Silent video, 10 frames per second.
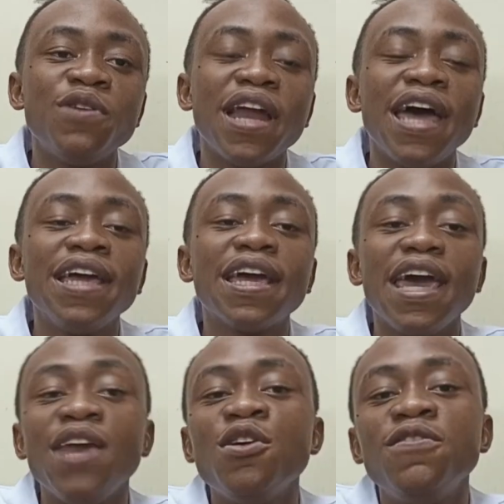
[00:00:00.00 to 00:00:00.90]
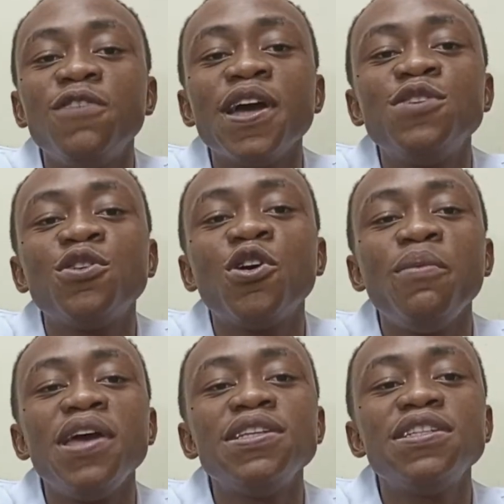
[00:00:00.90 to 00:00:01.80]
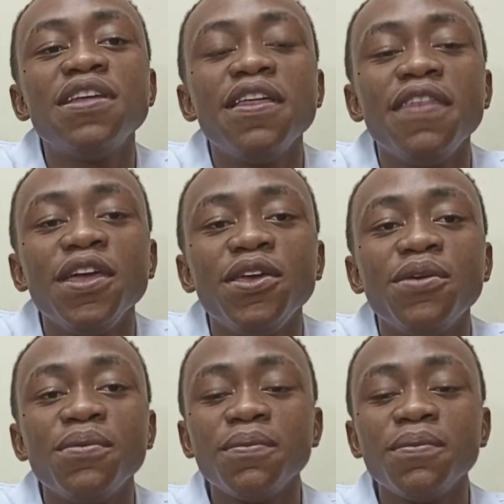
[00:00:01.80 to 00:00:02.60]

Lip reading: to like, and don't forget to comment. Thank you.